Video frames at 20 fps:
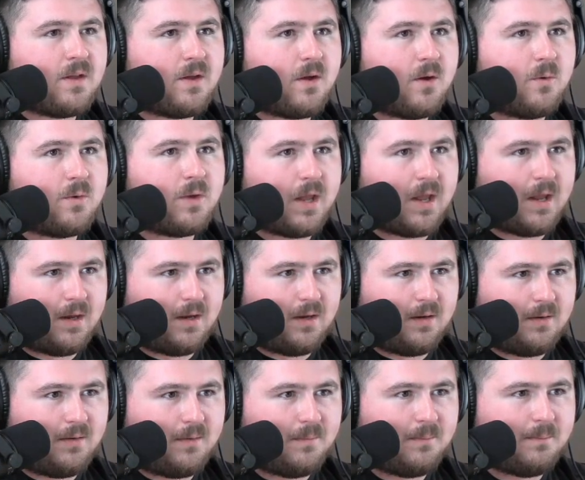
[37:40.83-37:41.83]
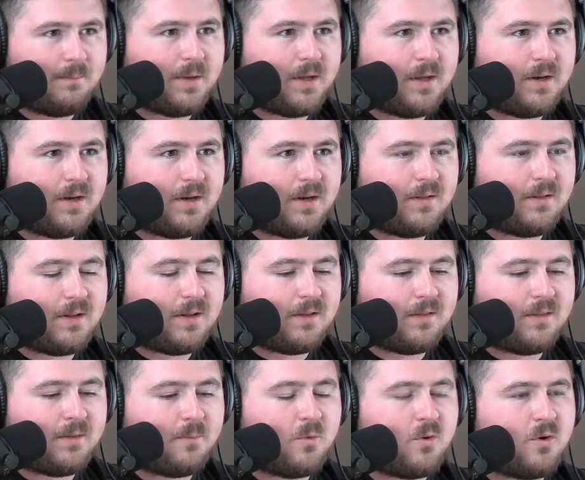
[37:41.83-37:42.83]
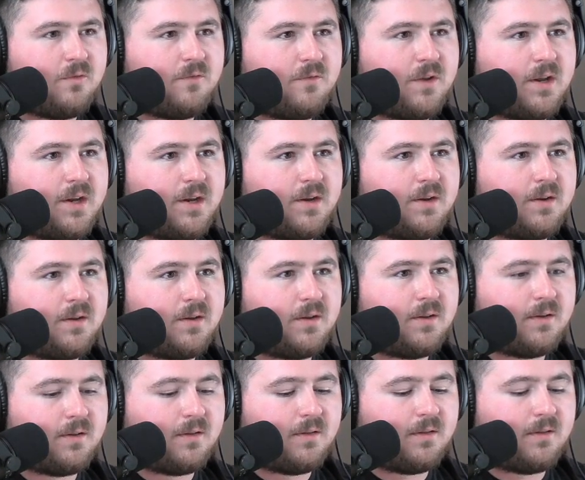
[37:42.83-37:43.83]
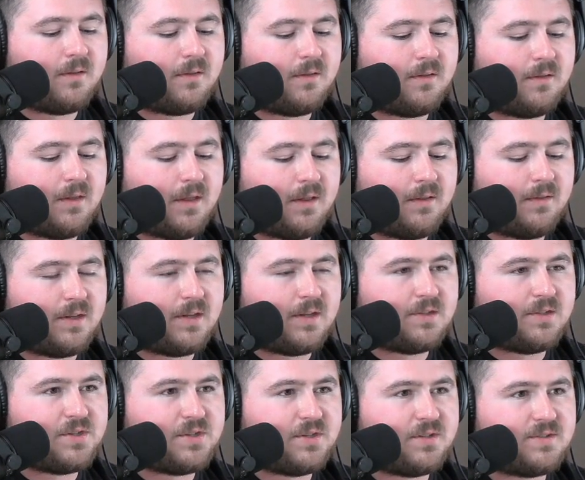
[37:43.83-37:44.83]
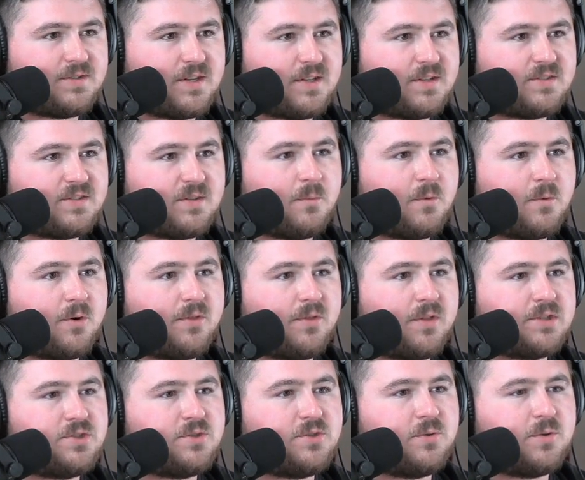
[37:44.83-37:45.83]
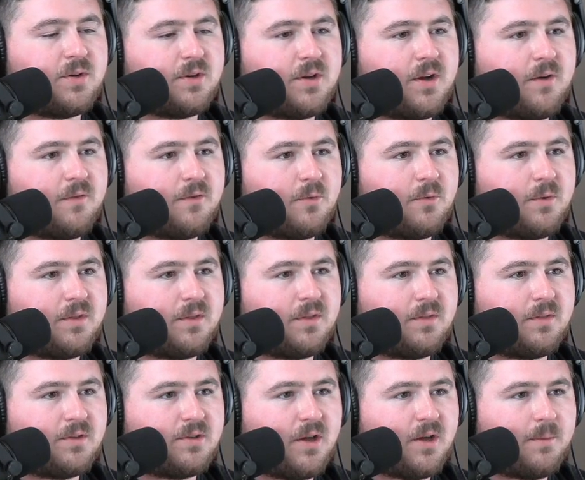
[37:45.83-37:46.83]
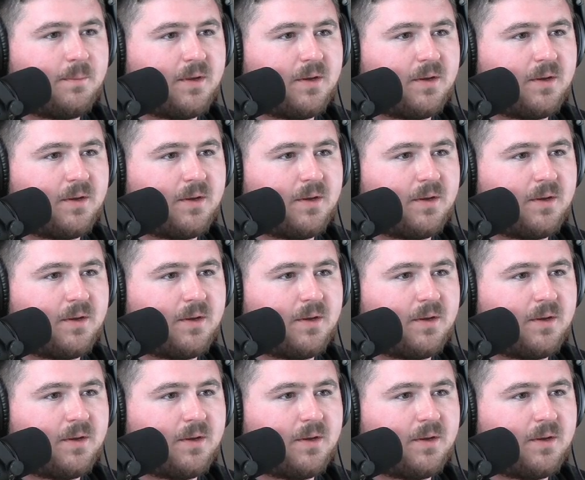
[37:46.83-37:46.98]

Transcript: Okay, but the more vague that the agenda says, the more things you can cover within the topic.